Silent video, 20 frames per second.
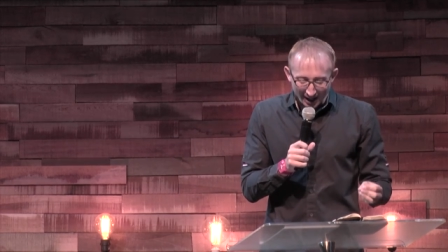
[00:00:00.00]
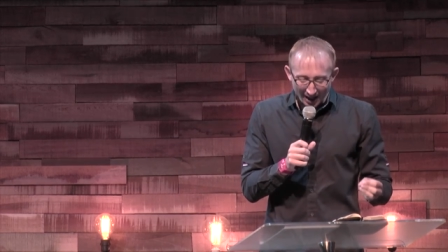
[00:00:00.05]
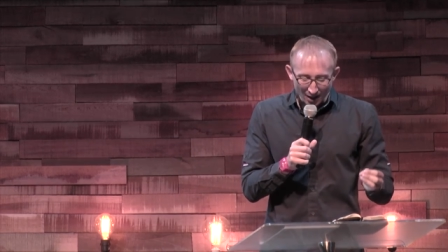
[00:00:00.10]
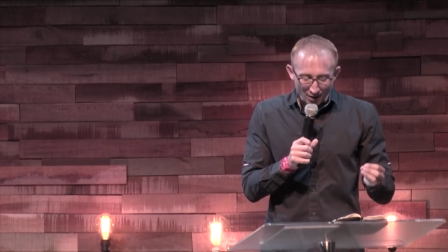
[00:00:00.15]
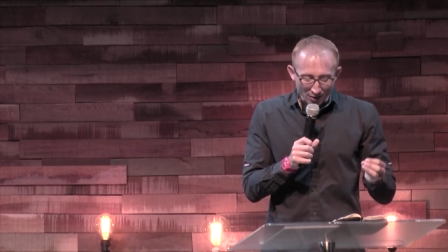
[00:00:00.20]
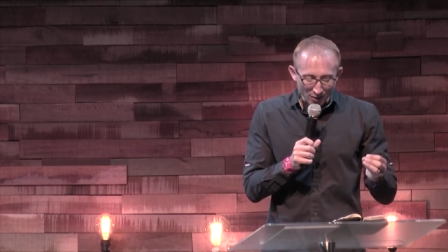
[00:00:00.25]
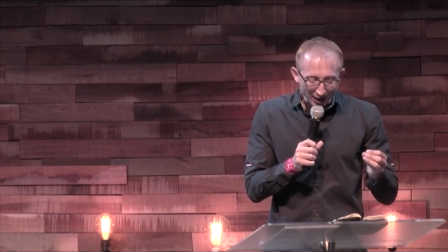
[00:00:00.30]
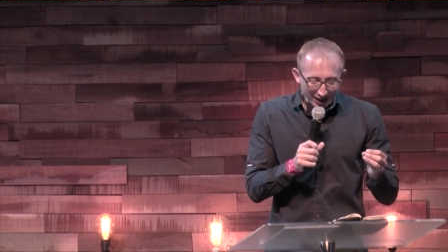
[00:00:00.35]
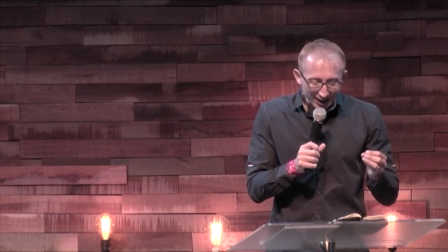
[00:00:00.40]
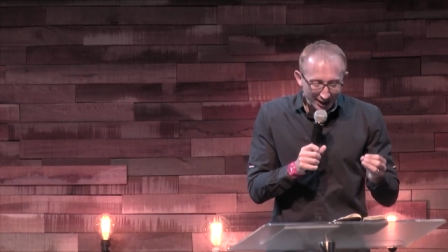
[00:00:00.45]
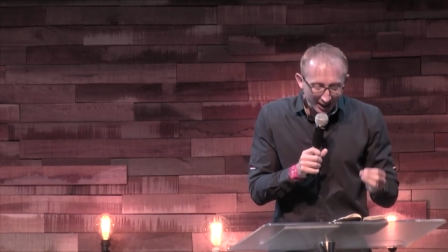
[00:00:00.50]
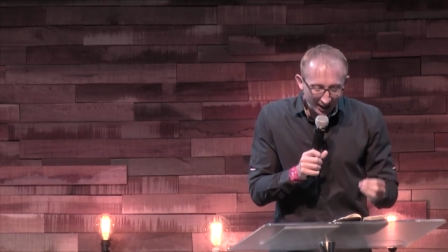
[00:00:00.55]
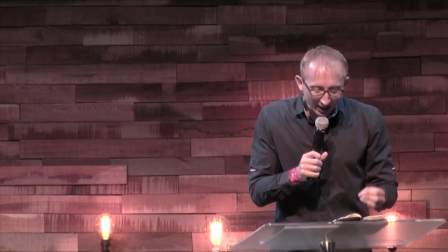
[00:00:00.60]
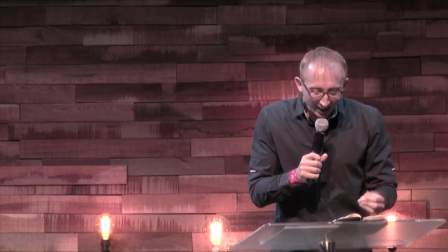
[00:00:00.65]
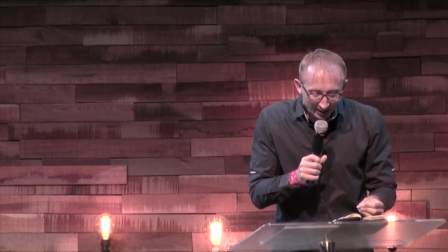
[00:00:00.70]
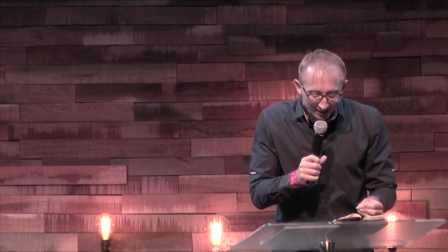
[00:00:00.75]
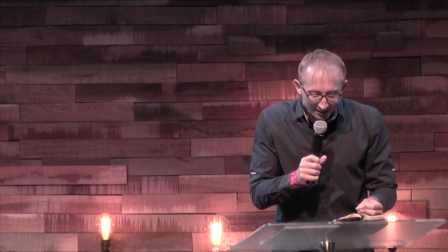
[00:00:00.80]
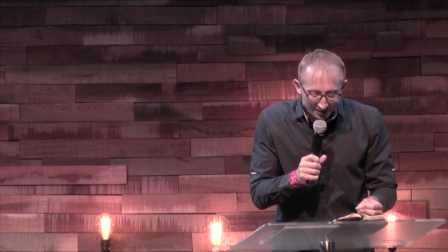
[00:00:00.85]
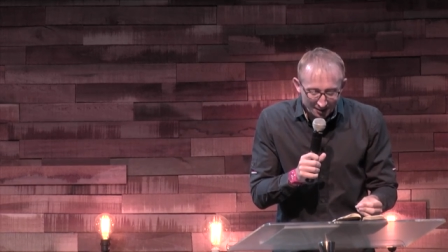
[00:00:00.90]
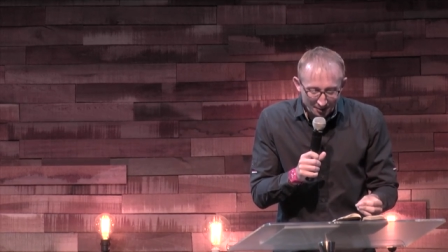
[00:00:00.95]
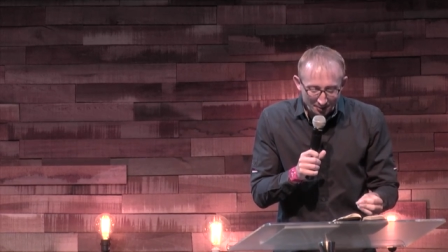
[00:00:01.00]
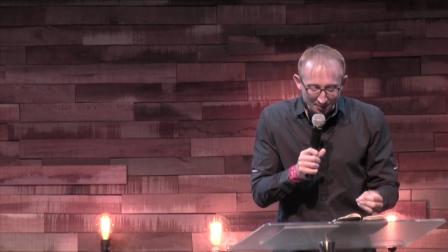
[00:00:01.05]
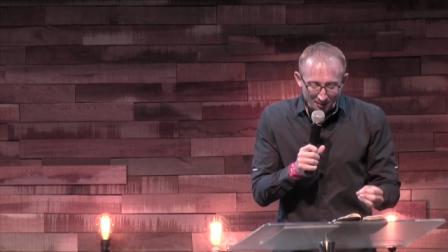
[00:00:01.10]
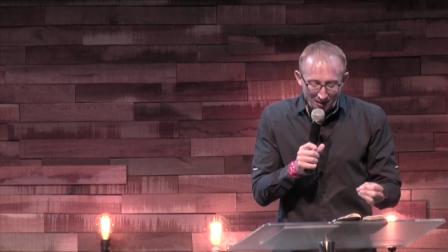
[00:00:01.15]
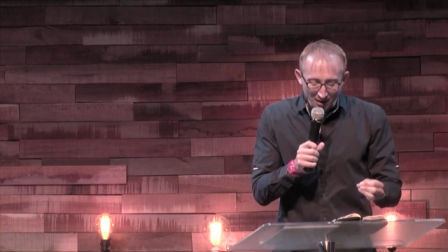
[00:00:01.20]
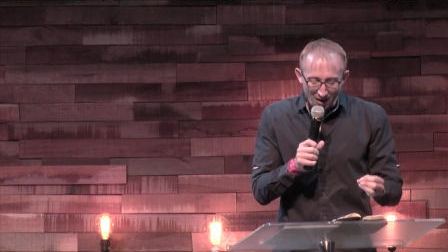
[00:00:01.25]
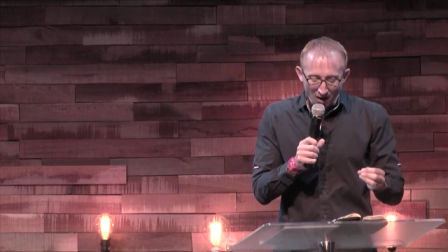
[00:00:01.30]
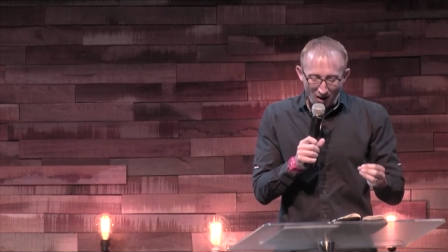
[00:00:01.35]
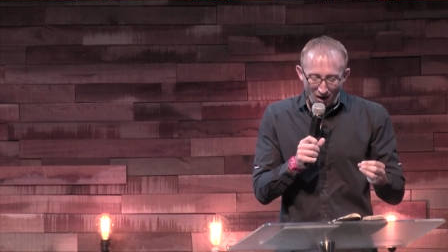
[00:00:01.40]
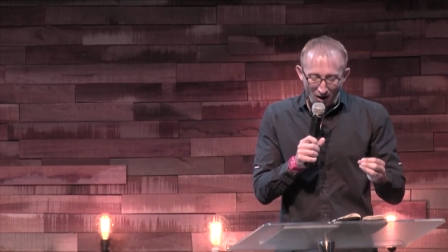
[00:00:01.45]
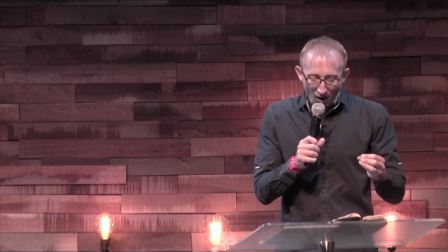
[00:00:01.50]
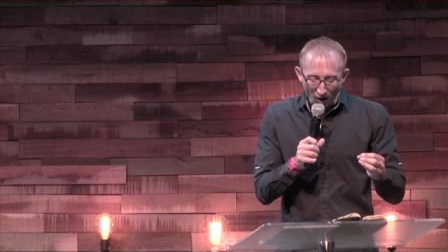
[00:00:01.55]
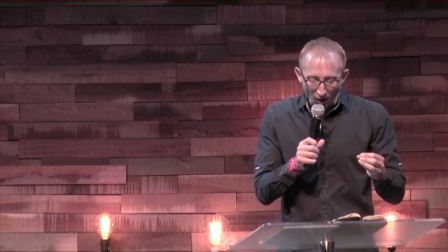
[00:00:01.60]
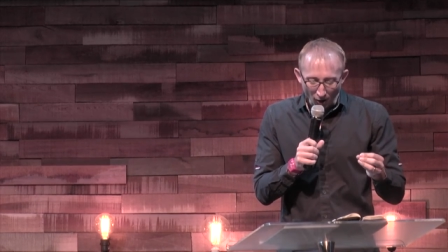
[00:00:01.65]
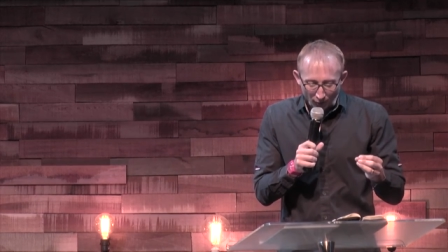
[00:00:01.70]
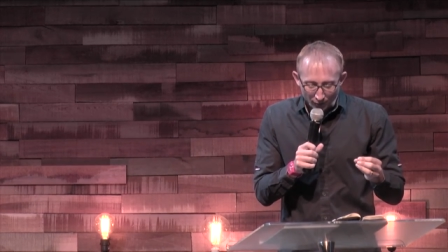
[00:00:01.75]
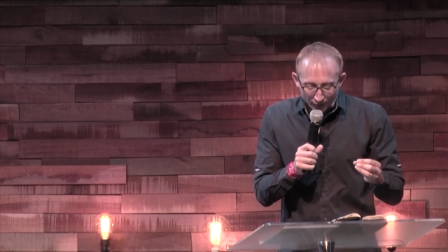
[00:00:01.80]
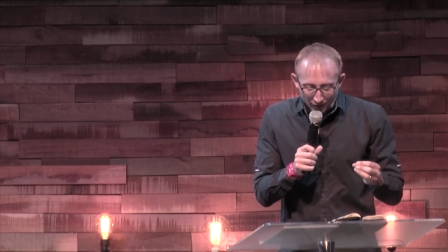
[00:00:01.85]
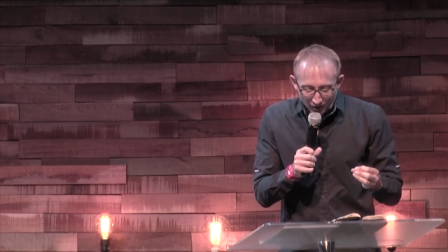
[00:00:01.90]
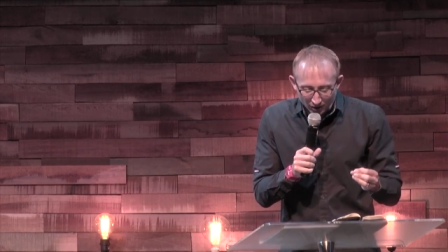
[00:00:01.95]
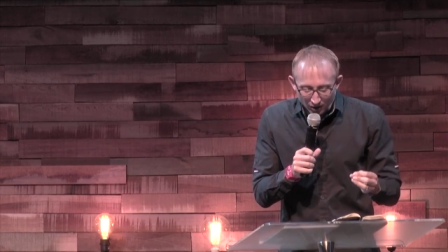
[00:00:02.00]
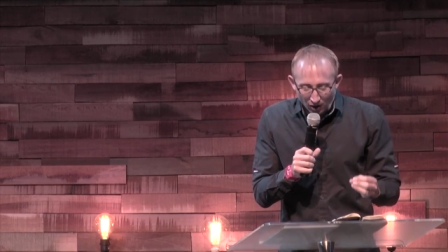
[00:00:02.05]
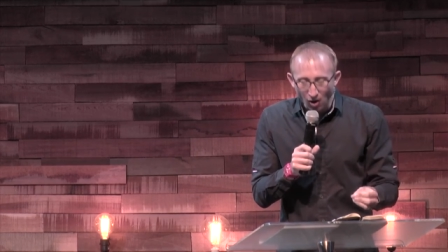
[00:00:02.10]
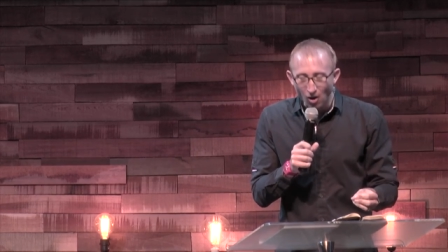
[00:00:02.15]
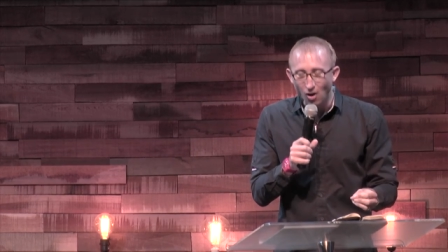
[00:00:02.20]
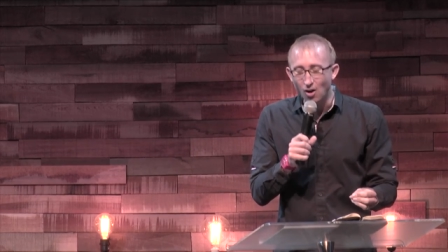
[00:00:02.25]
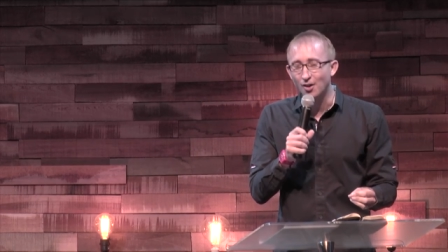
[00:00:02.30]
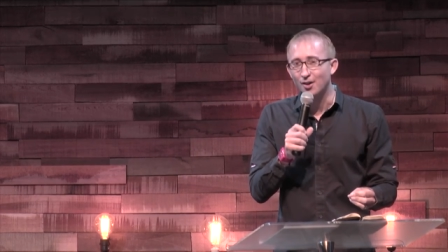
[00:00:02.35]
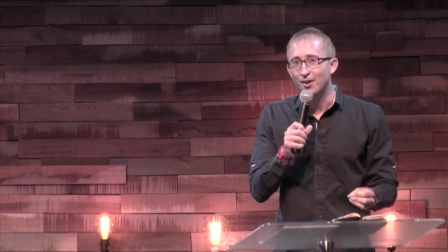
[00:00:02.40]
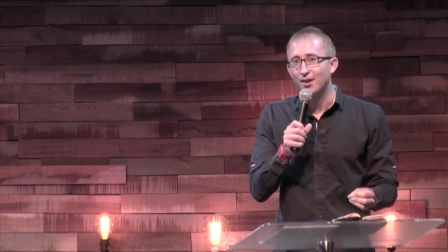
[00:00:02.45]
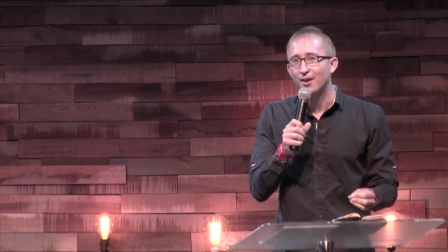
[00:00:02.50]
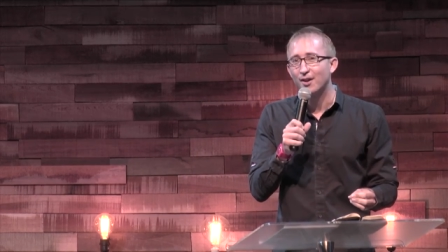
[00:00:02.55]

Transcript: the kingdom of God